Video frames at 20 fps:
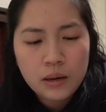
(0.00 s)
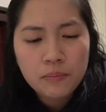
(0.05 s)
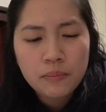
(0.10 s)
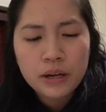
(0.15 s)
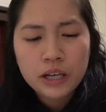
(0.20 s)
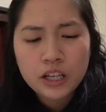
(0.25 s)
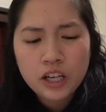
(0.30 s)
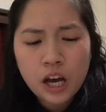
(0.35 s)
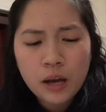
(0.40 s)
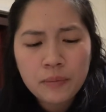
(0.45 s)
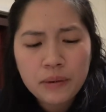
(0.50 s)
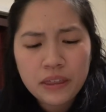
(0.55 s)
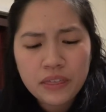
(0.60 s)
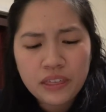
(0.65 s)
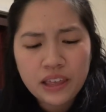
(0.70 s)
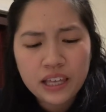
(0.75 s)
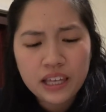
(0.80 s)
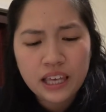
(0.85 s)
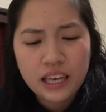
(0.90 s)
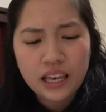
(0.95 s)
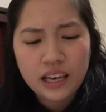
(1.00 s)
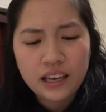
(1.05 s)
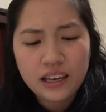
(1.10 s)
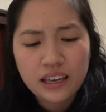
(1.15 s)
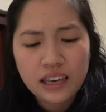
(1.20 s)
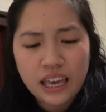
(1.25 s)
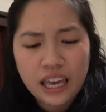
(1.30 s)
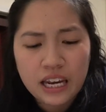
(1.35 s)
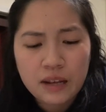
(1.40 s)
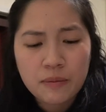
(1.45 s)
But it got me thinking,
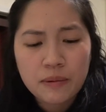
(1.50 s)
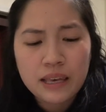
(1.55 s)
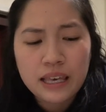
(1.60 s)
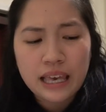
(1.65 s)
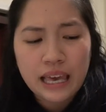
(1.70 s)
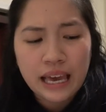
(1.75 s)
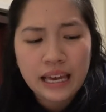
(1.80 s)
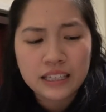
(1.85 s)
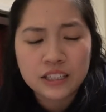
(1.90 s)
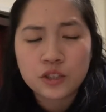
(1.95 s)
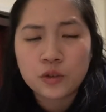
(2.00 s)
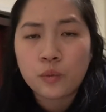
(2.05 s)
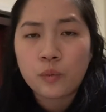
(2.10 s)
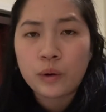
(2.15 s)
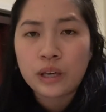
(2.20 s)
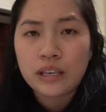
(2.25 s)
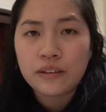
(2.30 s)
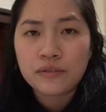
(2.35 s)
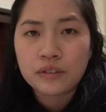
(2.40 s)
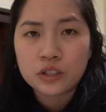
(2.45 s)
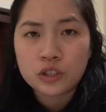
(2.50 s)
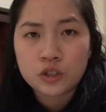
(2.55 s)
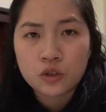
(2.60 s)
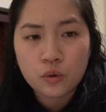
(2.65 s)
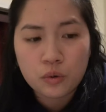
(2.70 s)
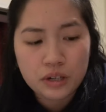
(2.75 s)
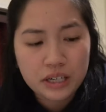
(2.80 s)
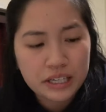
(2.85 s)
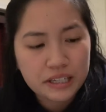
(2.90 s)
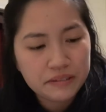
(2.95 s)
and I began to weave a
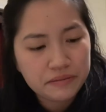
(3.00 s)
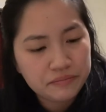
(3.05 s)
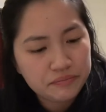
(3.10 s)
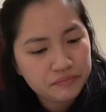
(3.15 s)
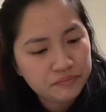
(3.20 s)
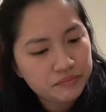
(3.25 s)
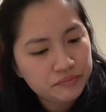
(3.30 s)
story.